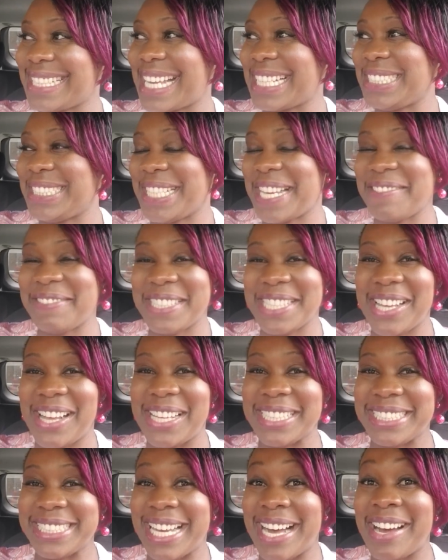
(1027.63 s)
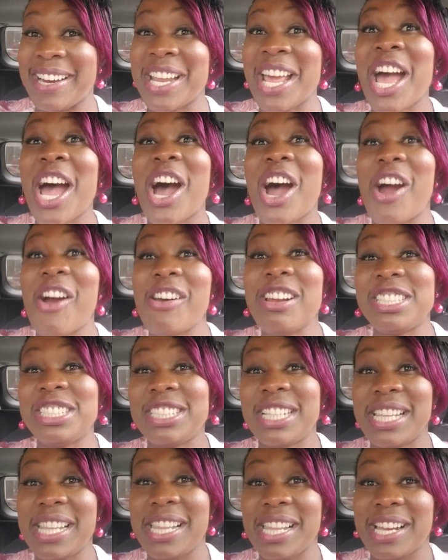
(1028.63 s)
I shaved it all down.
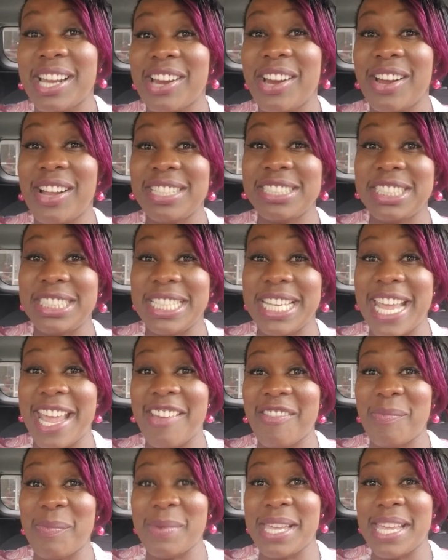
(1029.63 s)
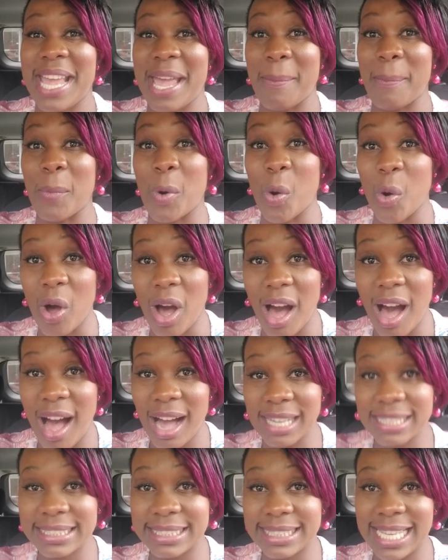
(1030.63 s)
Originally, the girl, she gave me a
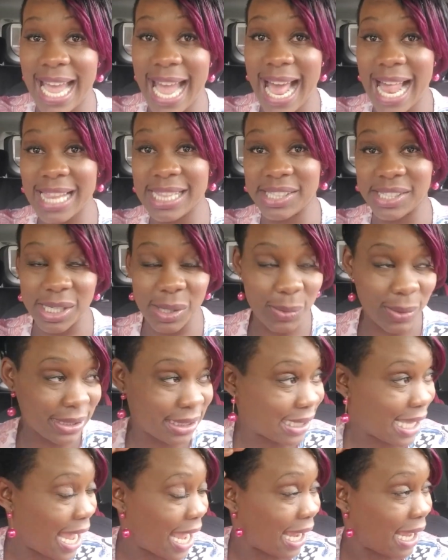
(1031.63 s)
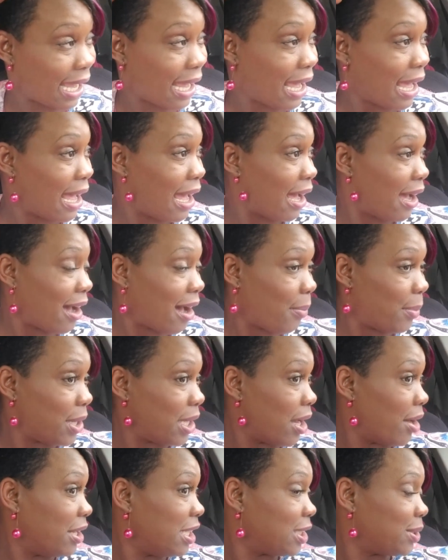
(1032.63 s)
mohawk style. So it was like coming
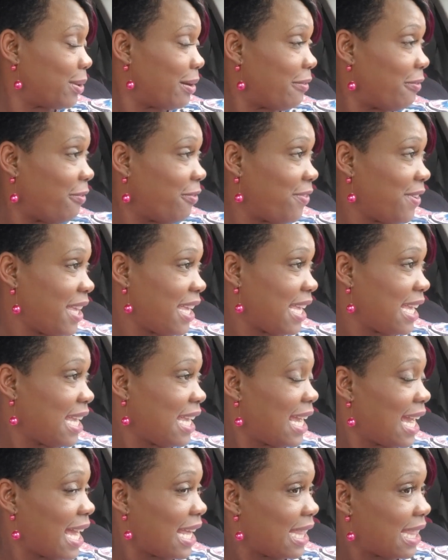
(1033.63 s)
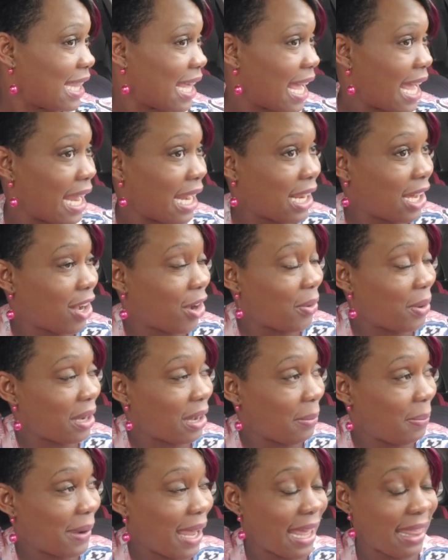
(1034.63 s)
down into a V and then going
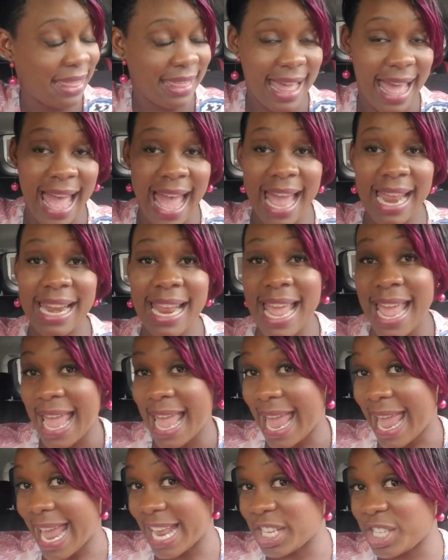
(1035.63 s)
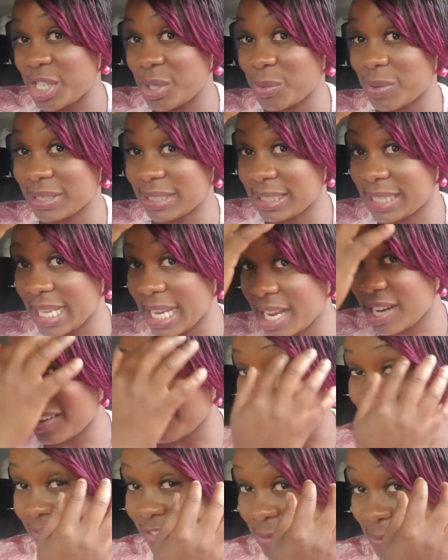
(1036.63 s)
up like that. And she was thinking
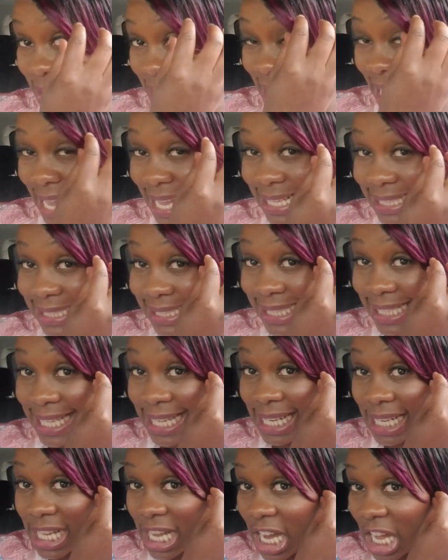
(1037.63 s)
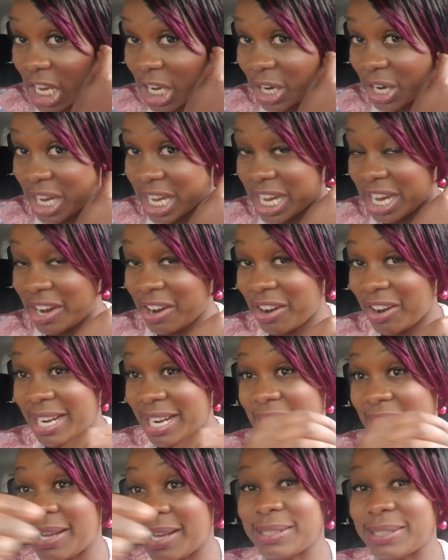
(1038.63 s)
of giving me like a teal color here. And
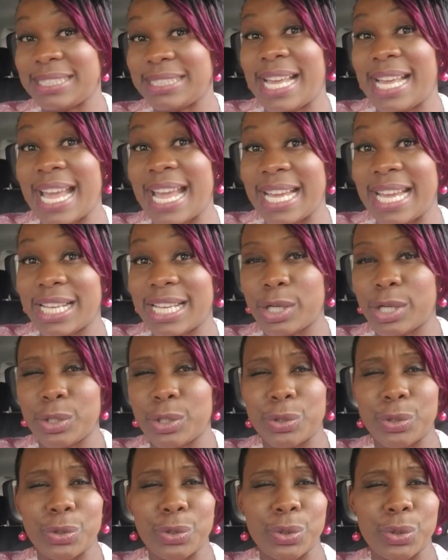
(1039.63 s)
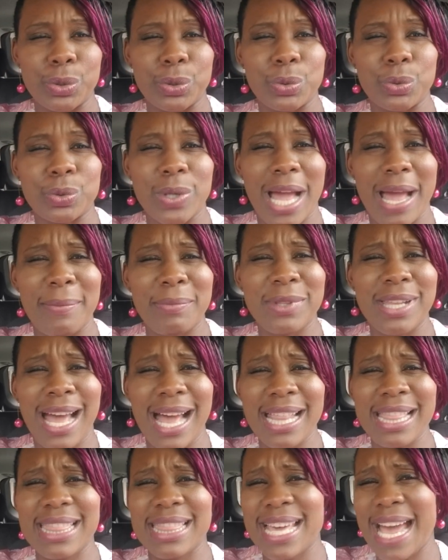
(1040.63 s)
then I was like, oh, I'm
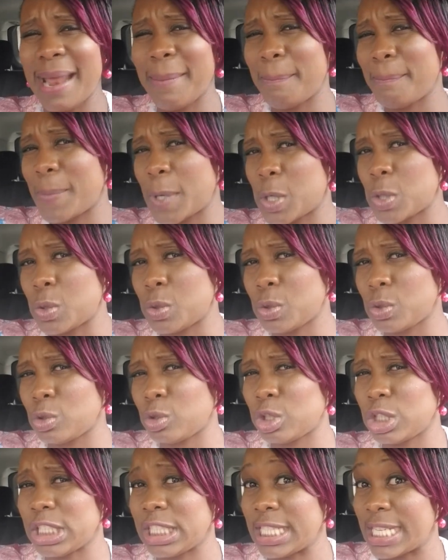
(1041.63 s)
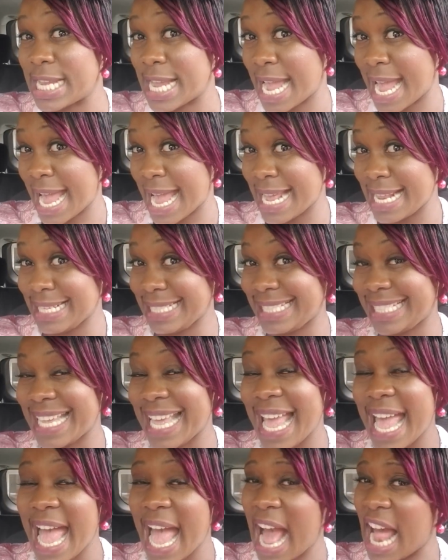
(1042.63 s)
not that bold yet.
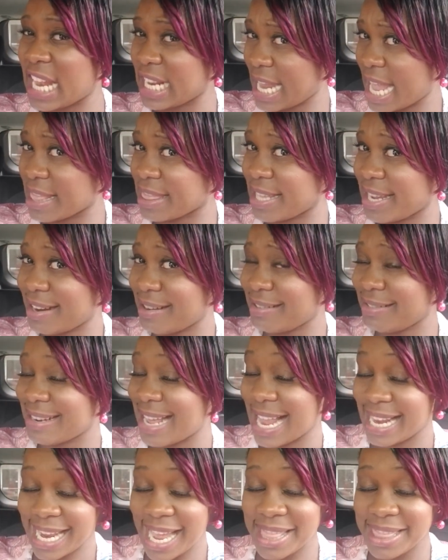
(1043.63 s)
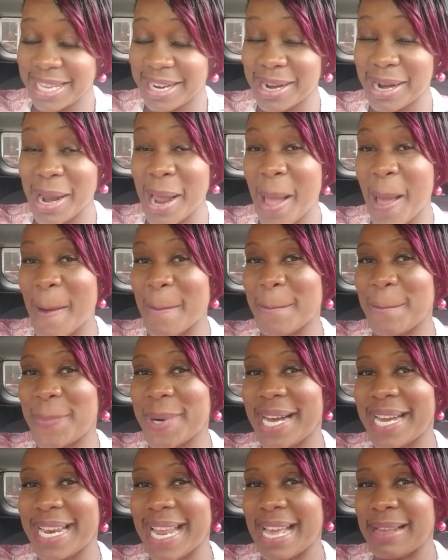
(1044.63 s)
I'll get there. I'll get there.
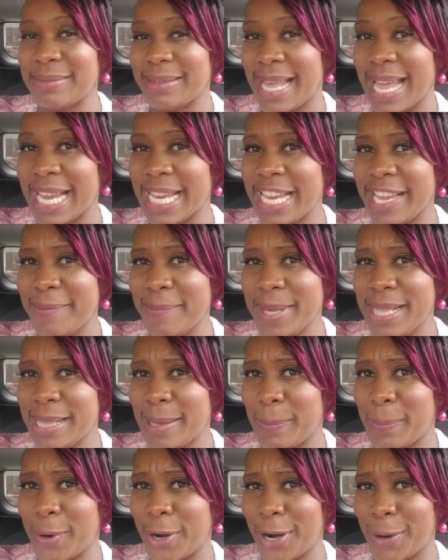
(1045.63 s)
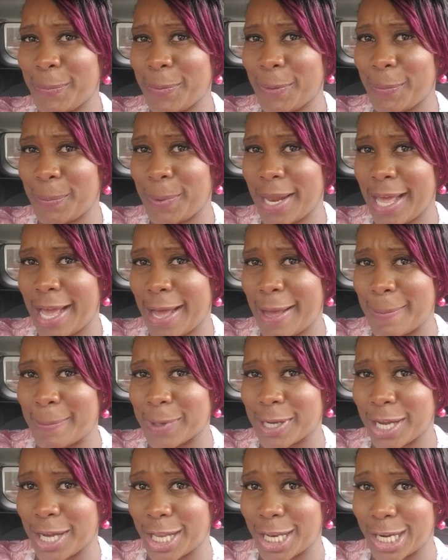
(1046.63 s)
But I'm like, give me the purple
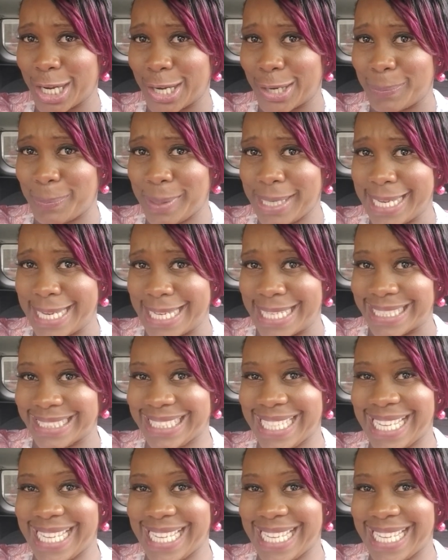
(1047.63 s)
plum color, please.